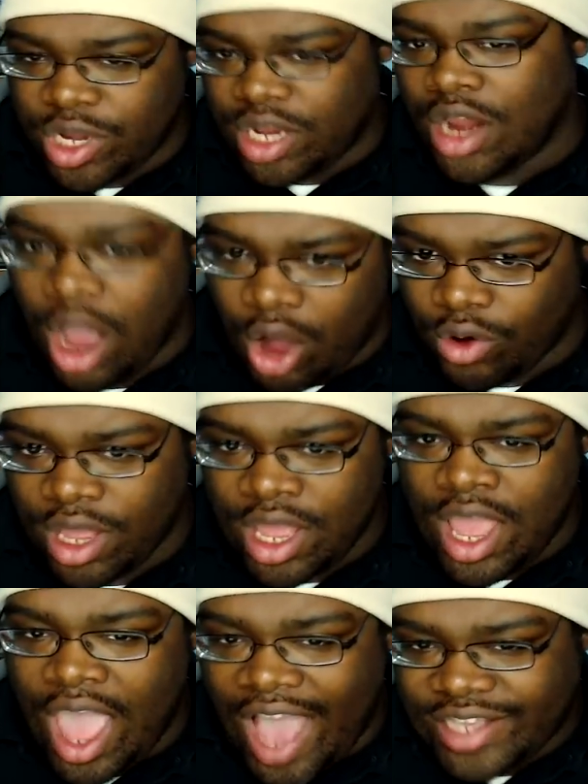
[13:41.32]
as we know,
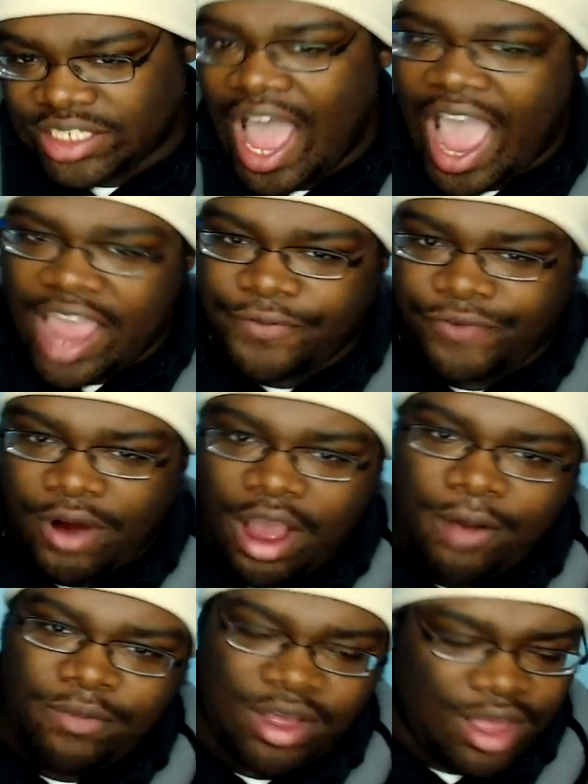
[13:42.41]
aside
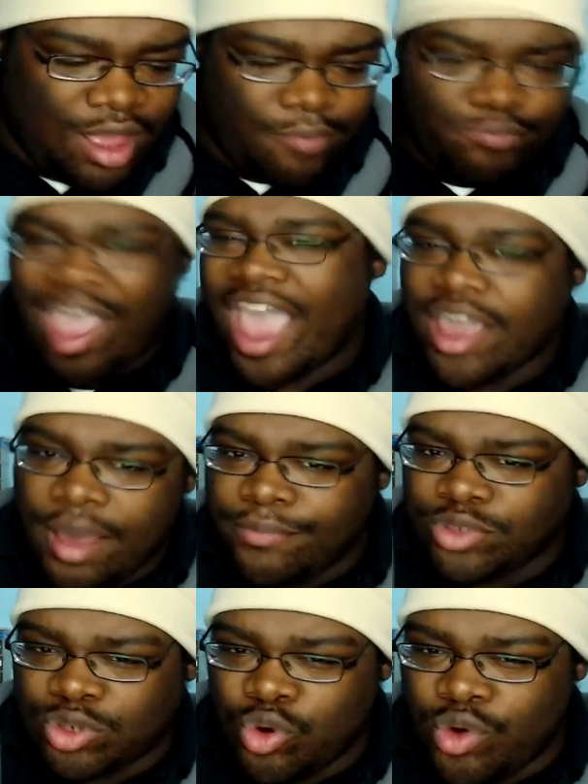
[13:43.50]
from
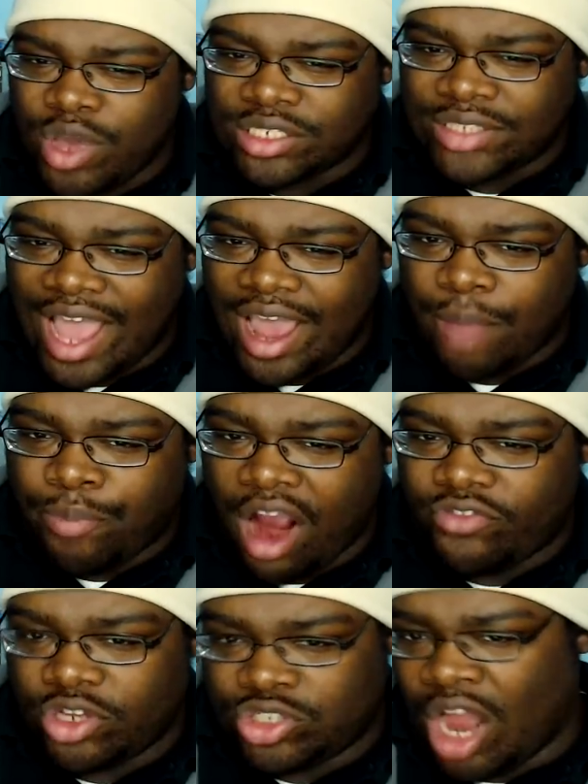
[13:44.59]
Peckham's, who is not a
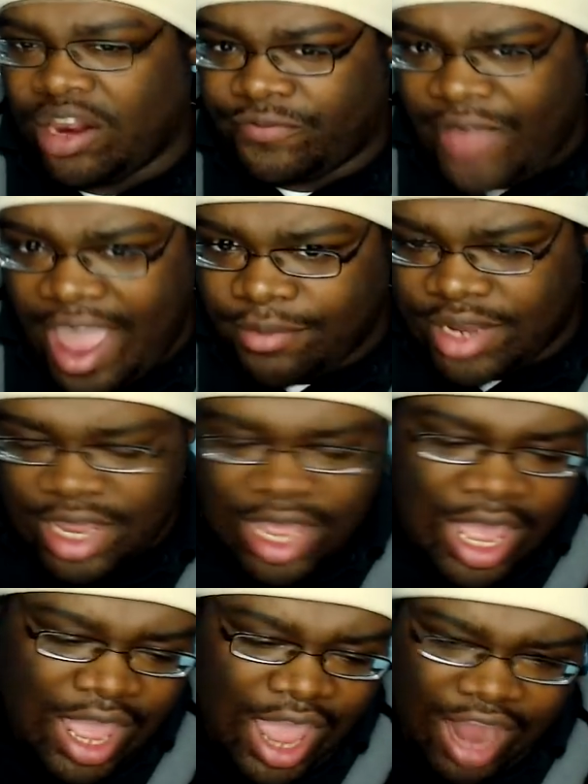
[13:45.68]
part of the Charlotte family,
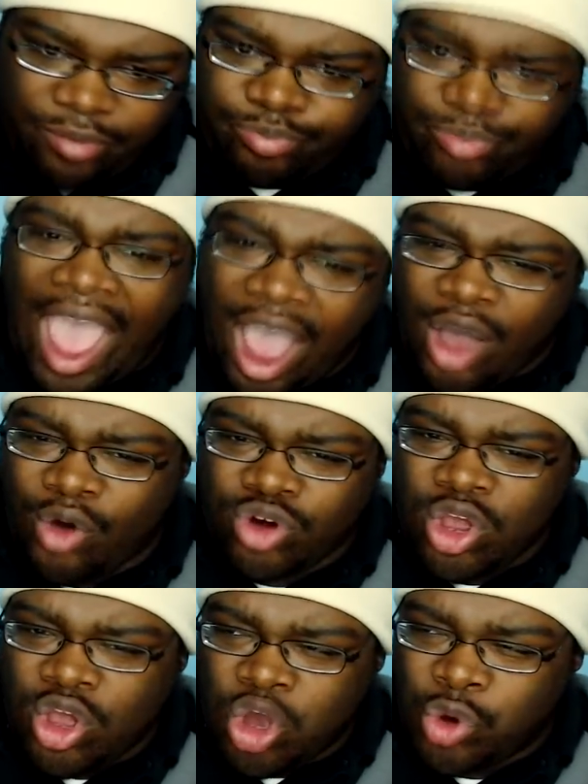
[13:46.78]
and
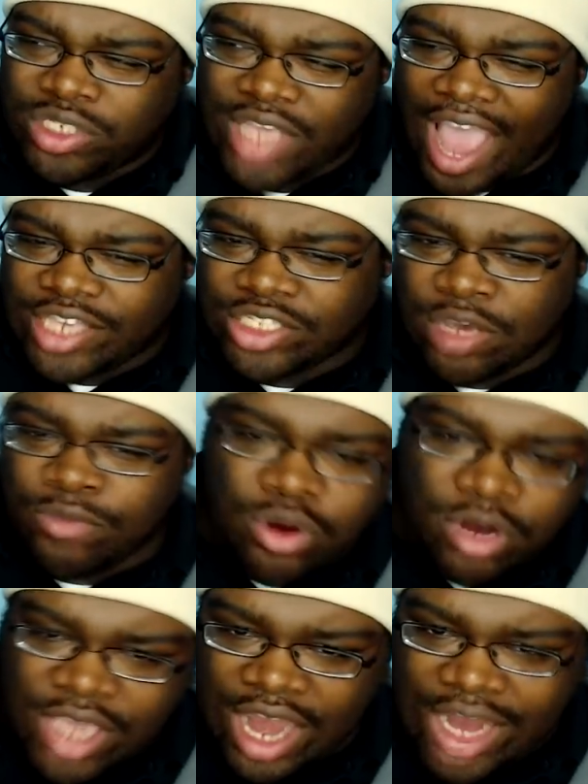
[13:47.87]
Pound, who was
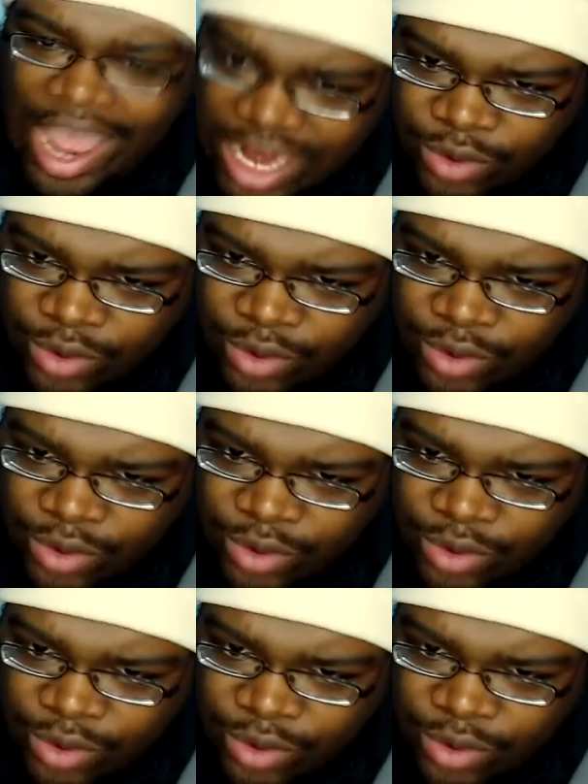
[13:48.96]
excommunicated